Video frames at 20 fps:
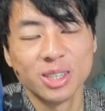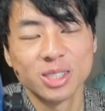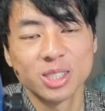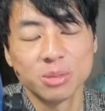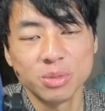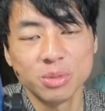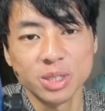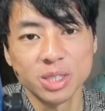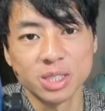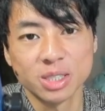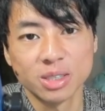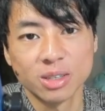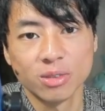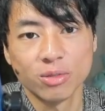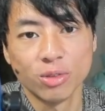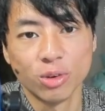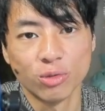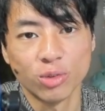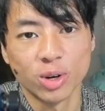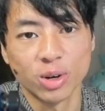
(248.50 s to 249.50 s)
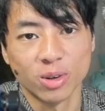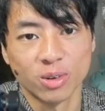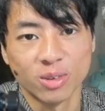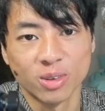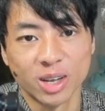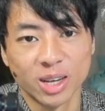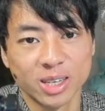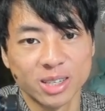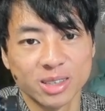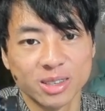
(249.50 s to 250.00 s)
So please feel free to
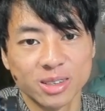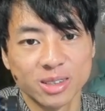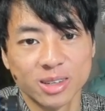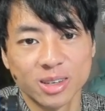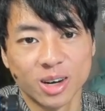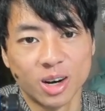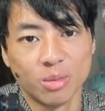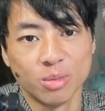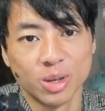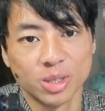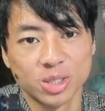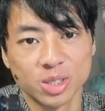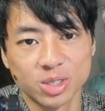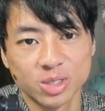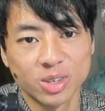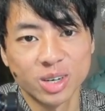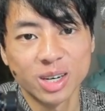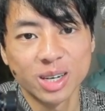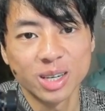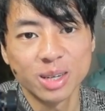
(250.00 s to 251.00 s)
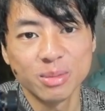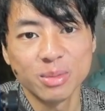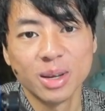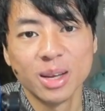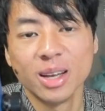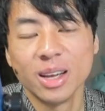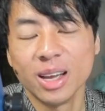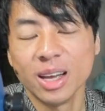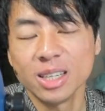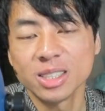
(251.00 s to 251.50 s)
like, comment, subscribe,
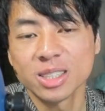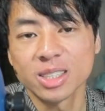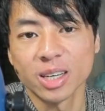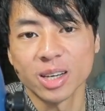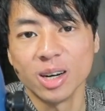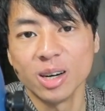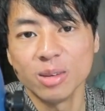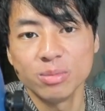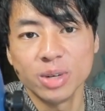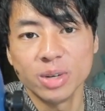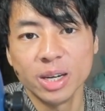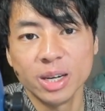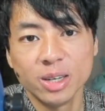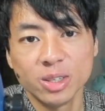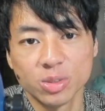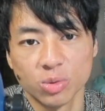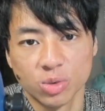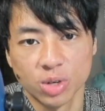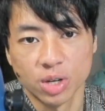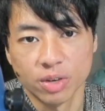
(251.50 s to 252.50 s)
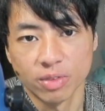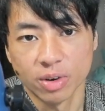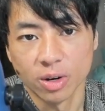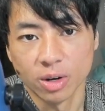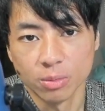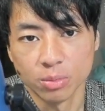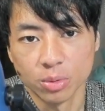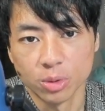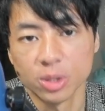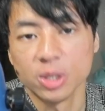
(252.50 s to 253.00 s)
and stay updated to whenever I
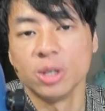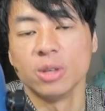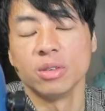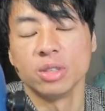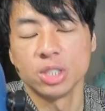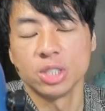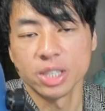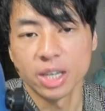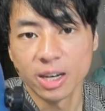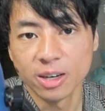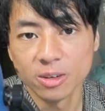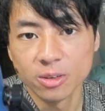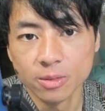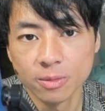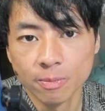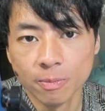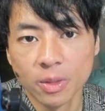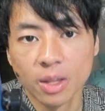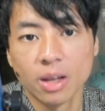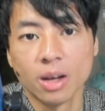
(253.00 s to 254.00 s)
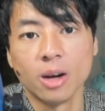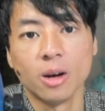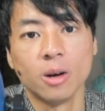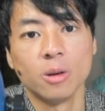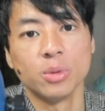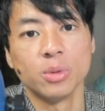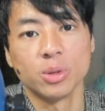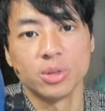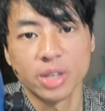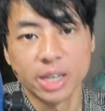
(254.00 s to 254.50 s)
upload here on the channel. I
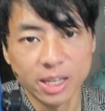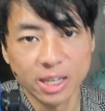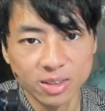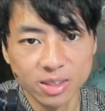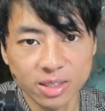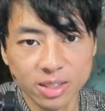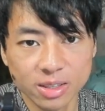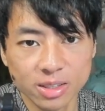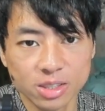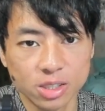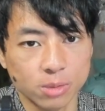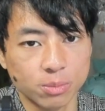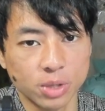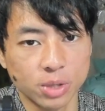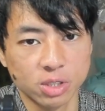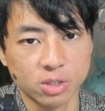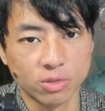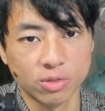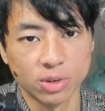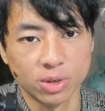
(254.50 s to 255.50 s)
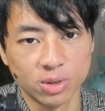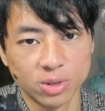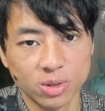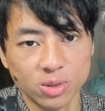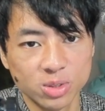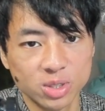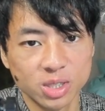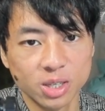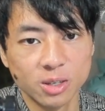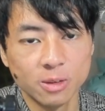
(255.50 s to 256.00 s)
upload daily, so please feel free to do
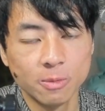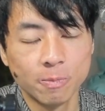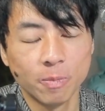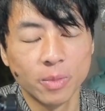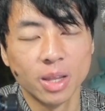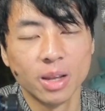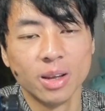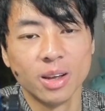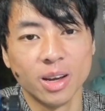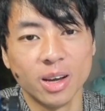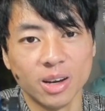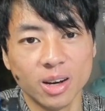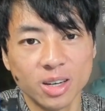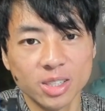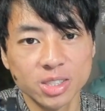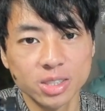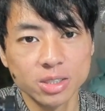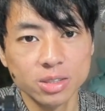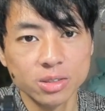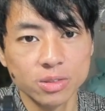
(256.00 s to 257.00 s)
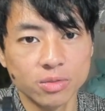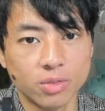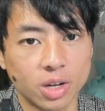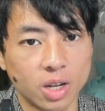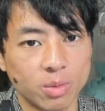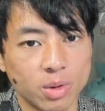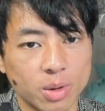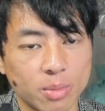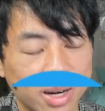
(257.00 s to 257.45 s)
so. And also, follow me on